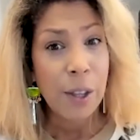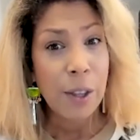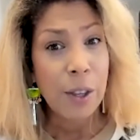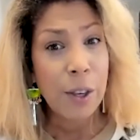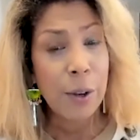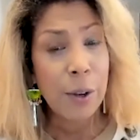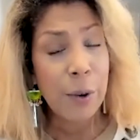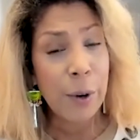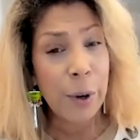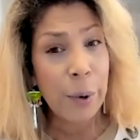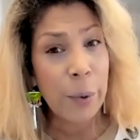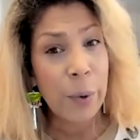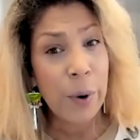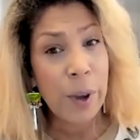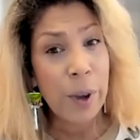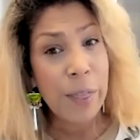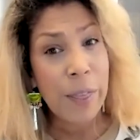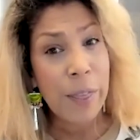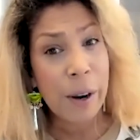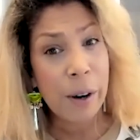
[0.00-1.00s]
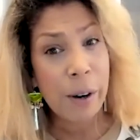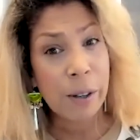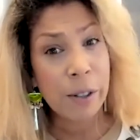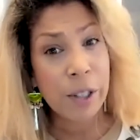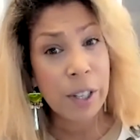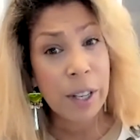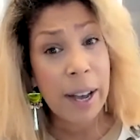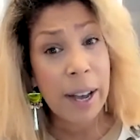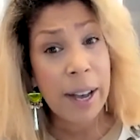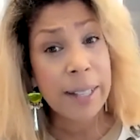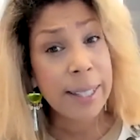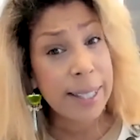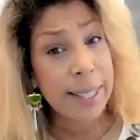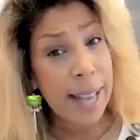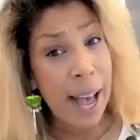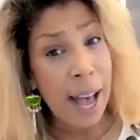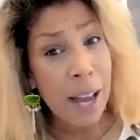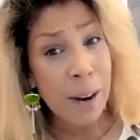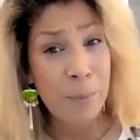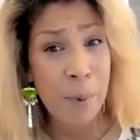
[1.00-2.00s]
You know, there's a
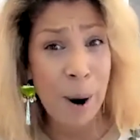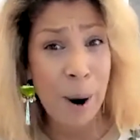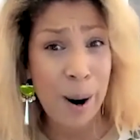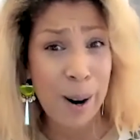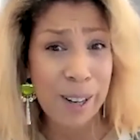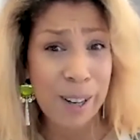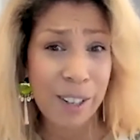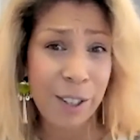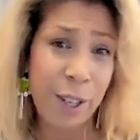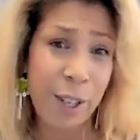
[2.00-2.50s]
sad part